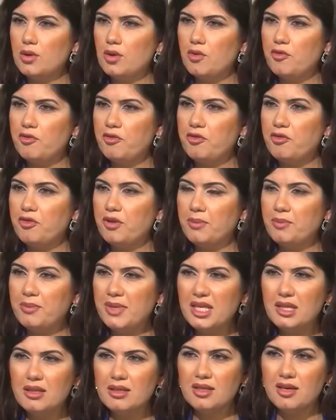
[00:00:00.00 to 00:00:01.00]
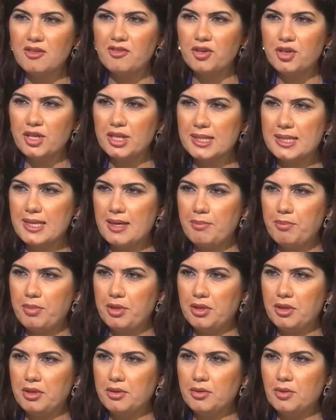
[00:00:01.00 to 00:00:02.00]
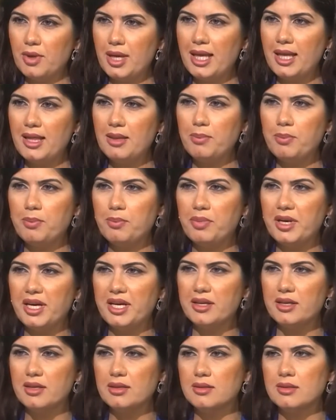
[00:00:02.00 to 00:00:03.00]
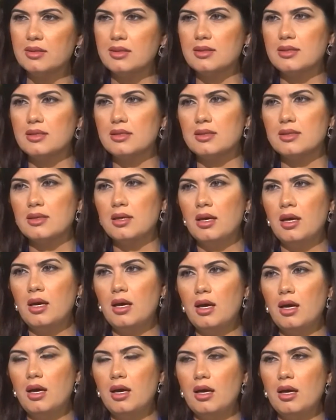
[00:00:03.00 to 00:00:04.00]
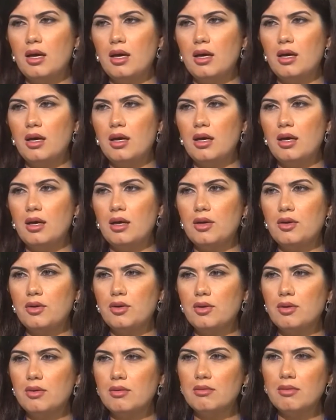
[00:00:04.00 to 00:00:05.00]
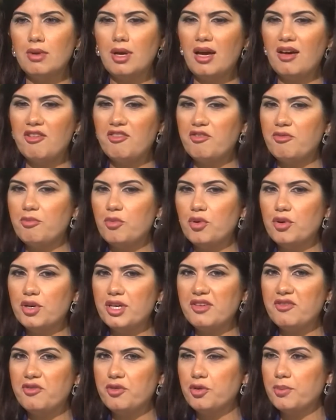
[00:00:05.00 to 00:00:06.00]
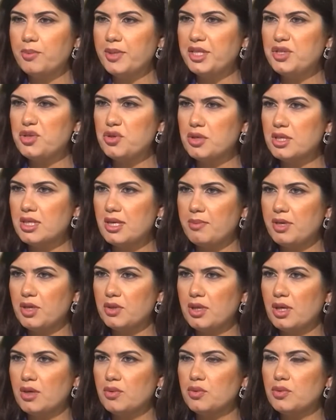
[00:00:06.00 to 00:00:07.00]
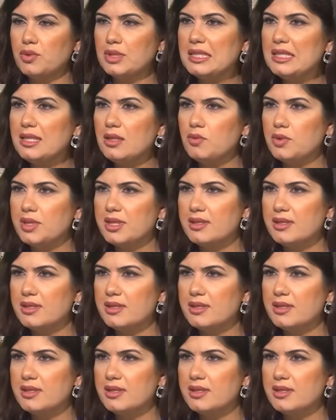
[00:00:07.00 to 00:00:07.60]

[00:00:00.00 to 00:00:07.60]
of media, for example, to help parents have more information about how to deal with their